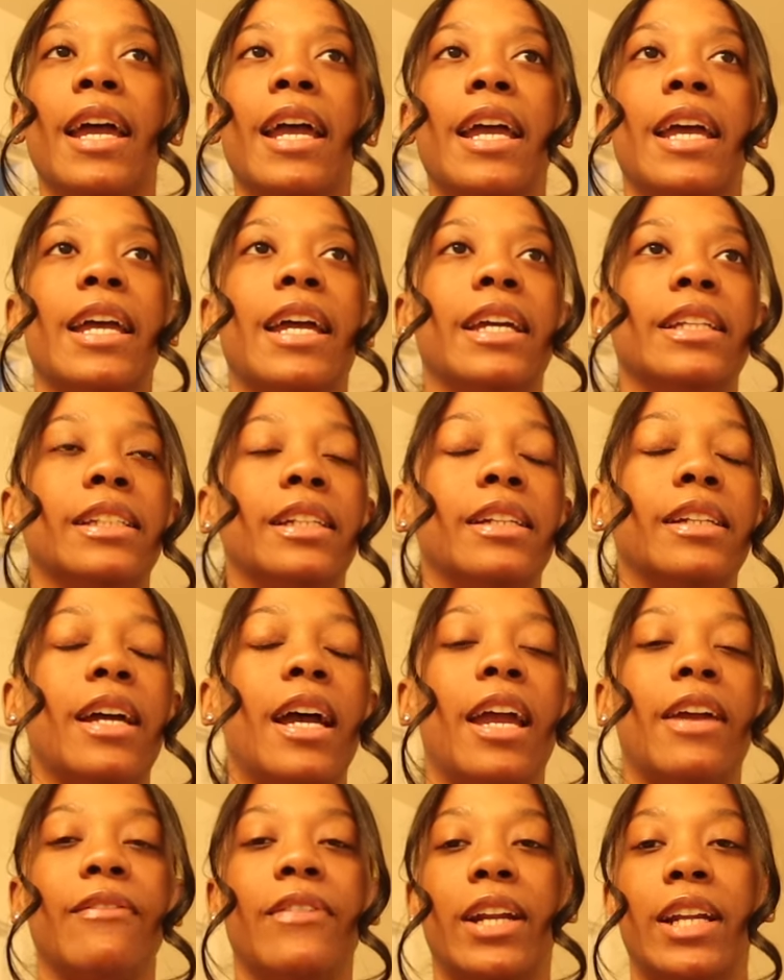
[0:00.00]
and
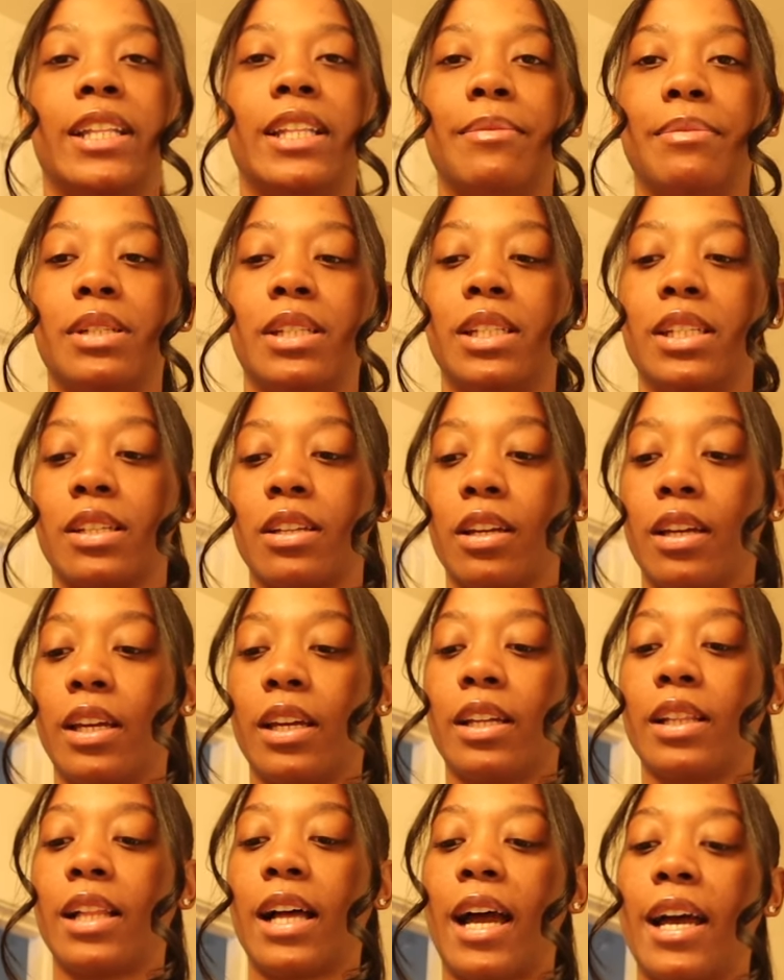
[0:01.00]
I invited them to this
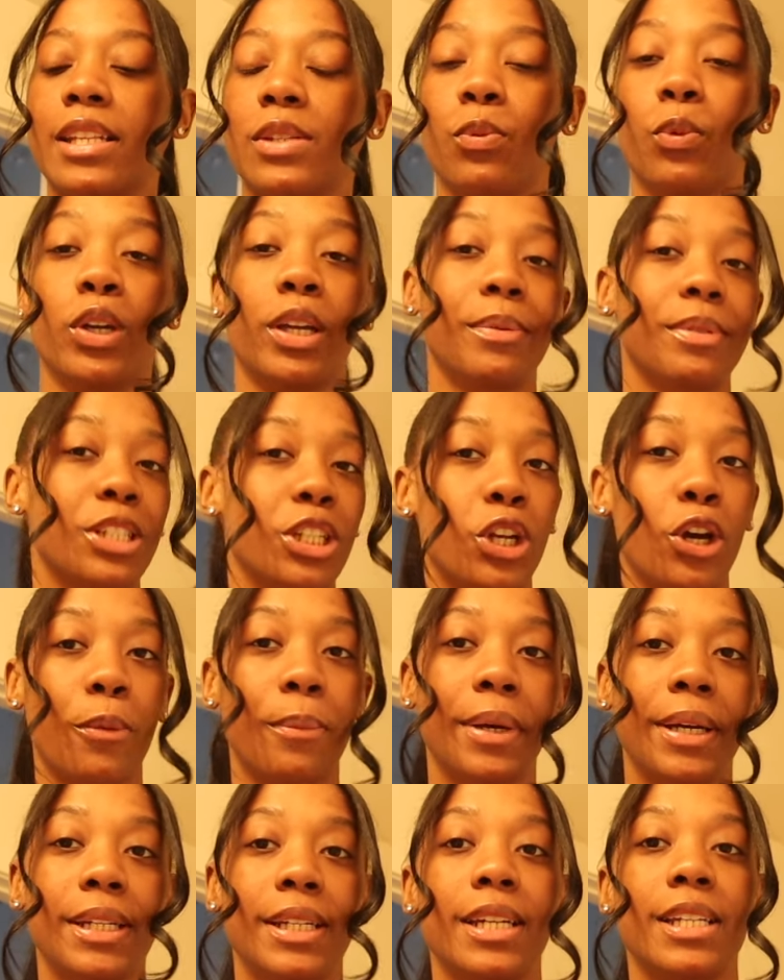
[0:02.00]
cooking class. William
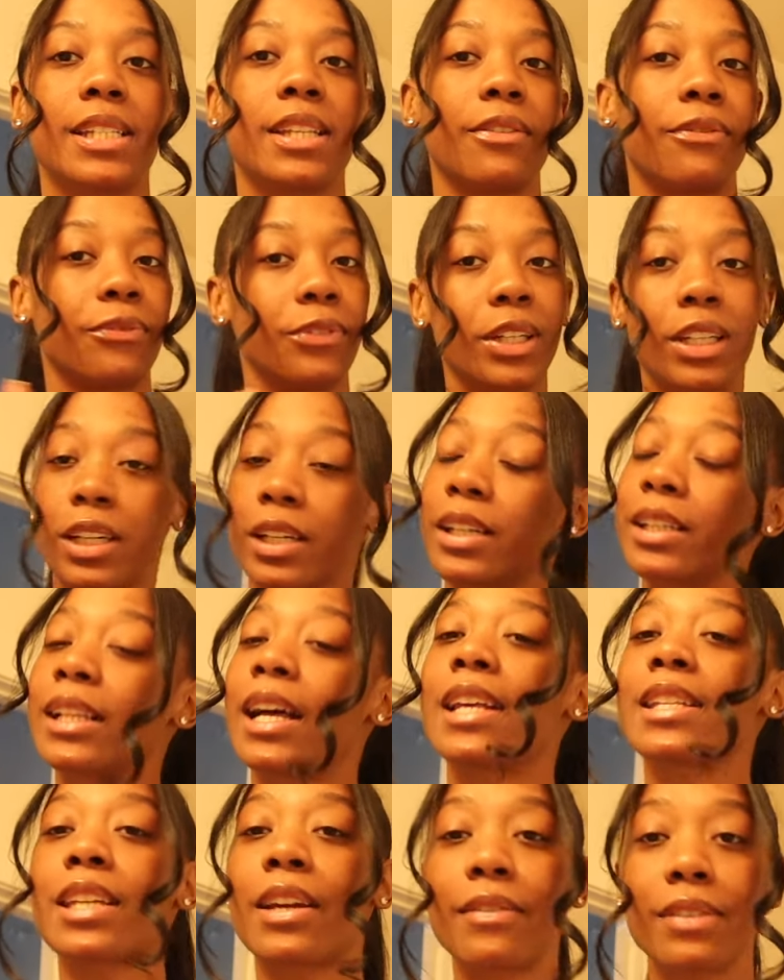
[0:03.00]
Sonoma does a free cooking
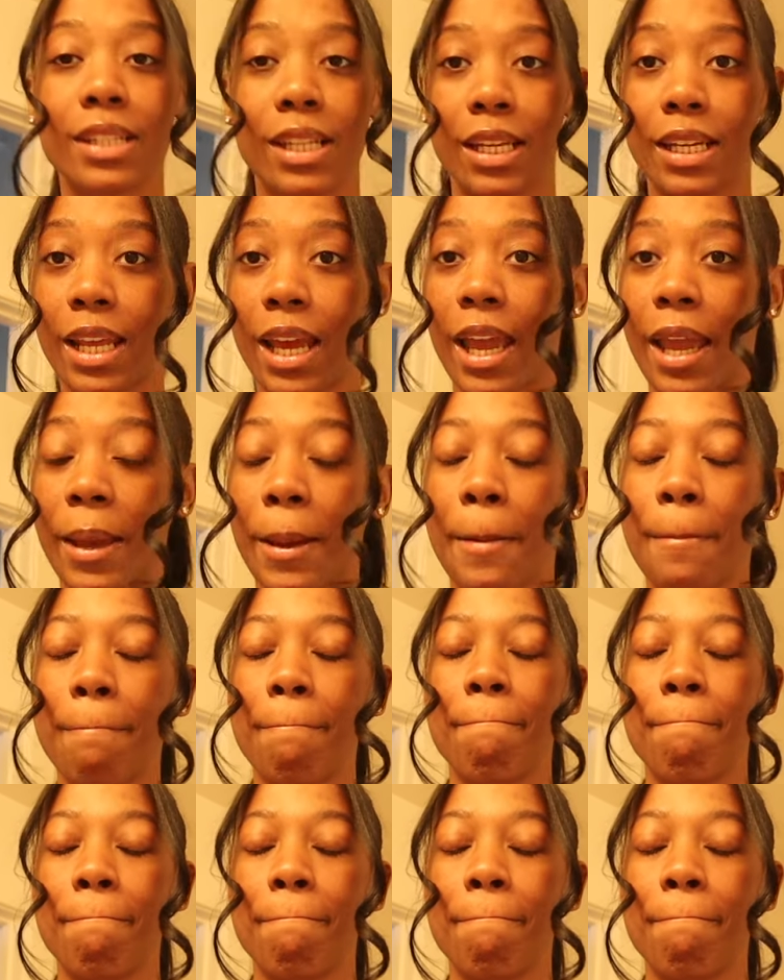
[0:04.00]
class every Sunday.